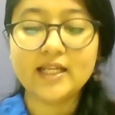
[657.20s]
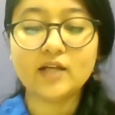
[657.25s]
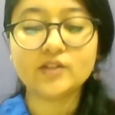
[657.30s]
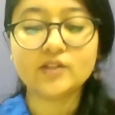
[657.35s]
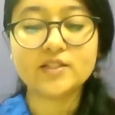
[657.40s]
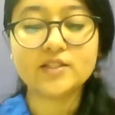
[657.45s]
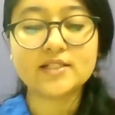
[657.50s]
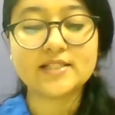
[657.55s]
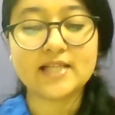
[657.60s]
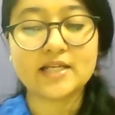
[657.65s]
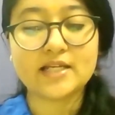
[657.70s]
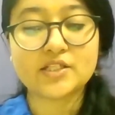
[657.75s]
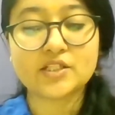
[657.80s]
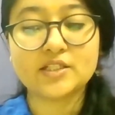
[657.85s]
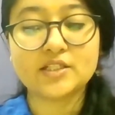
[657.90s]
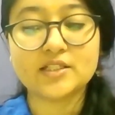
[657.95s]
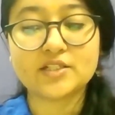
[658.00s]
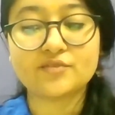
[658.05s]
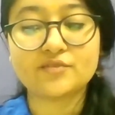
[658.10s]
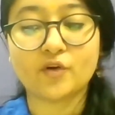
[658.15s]
Now this
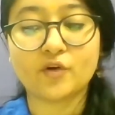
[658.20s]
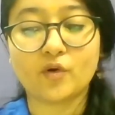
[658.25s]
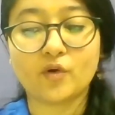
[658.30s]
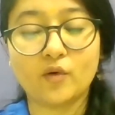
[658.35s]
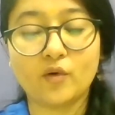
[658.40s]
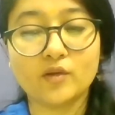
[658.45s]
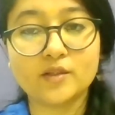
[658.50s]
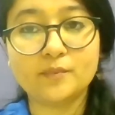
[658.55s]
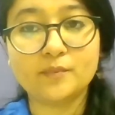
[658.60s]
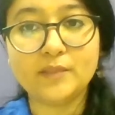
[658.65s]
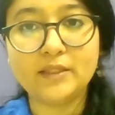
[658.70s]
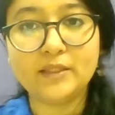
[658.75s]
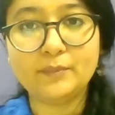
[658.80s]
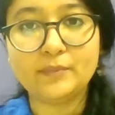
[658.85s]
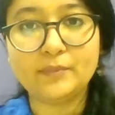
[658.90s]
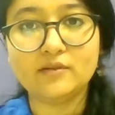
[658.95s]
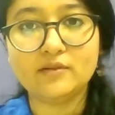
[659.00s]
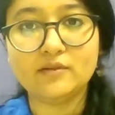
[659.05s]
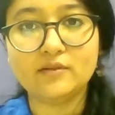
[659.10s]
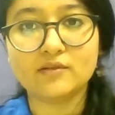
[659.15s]
session is for all the
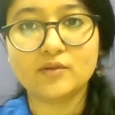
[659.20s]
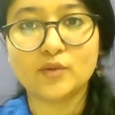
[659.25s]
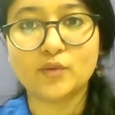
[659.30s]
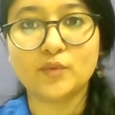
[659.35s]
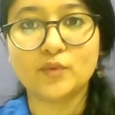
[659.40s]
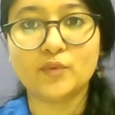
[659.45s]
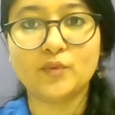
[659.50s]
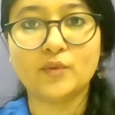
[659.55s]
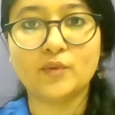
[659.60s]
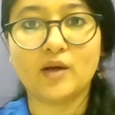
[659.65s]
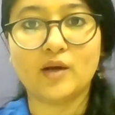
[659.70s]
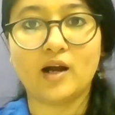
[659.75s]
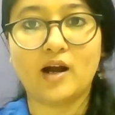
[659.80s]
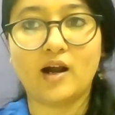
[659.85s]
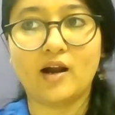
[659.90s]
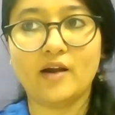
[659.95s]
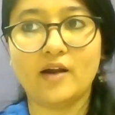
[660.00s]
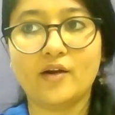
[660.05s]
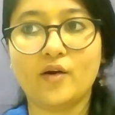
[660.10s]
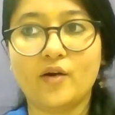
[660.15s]
people who
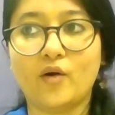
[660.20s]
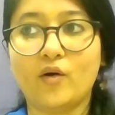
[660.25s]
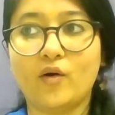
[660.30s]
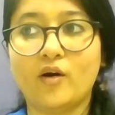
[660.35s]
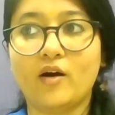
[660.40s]
are